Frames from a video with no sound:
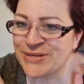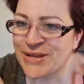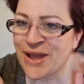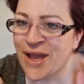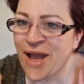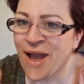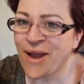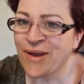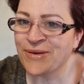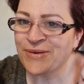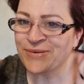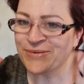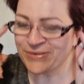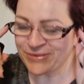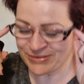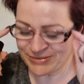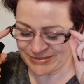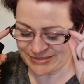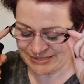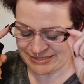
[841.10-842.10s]
know.
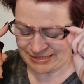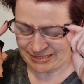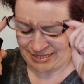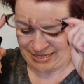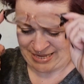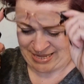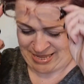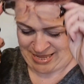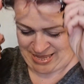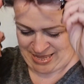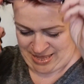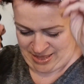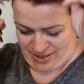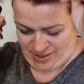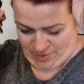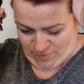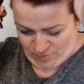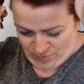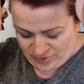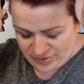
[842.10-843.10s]

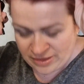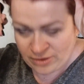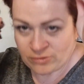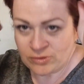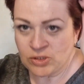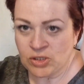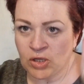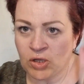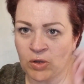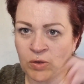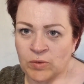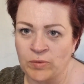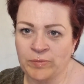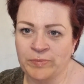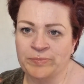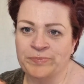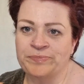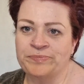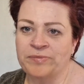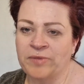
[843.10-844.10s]
But they'll do.
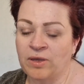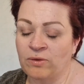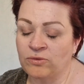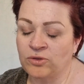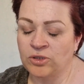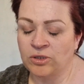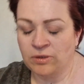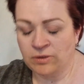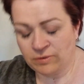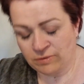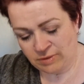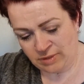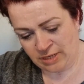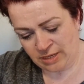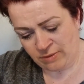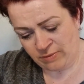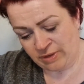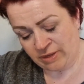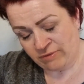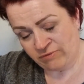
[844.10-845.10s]
They'll do.
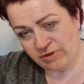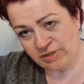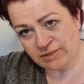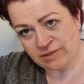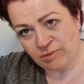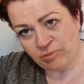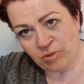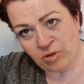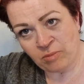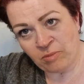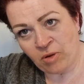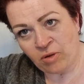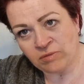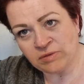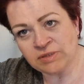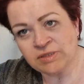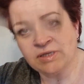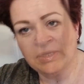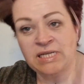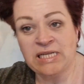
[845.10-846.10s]
Anyway, the reason I put them on
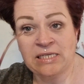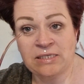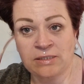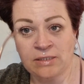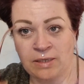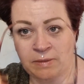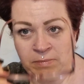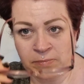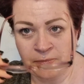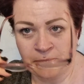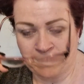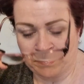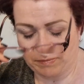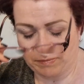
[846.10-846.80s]
is I needed them.